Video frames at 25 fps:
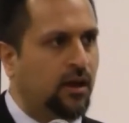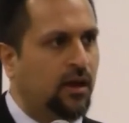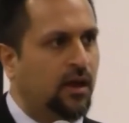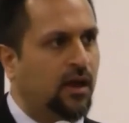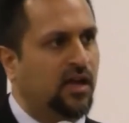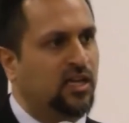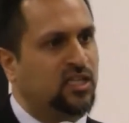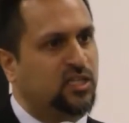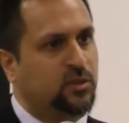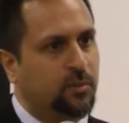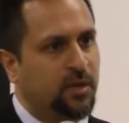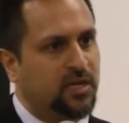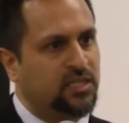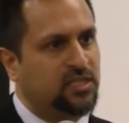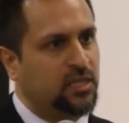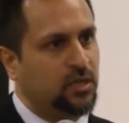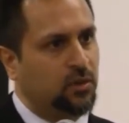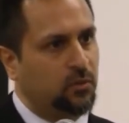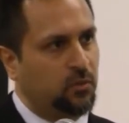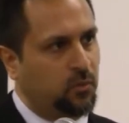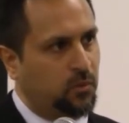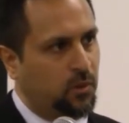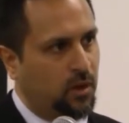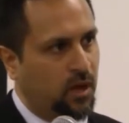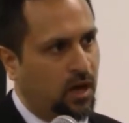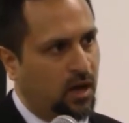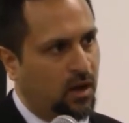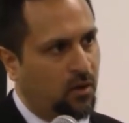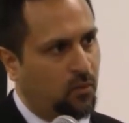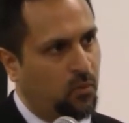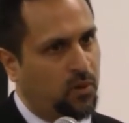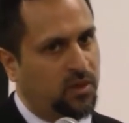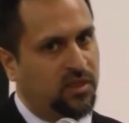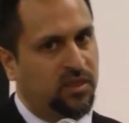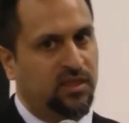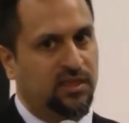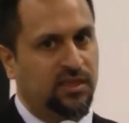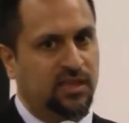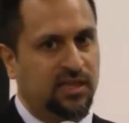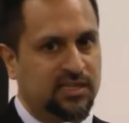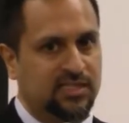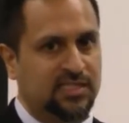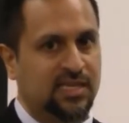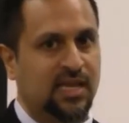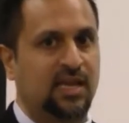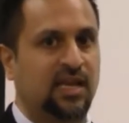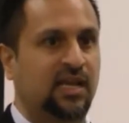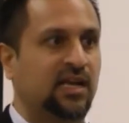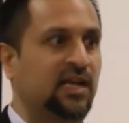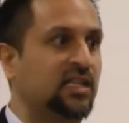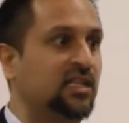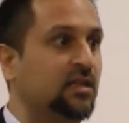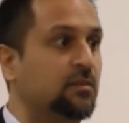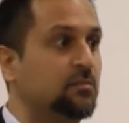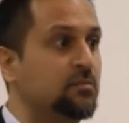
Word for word: especially within the ascetic and the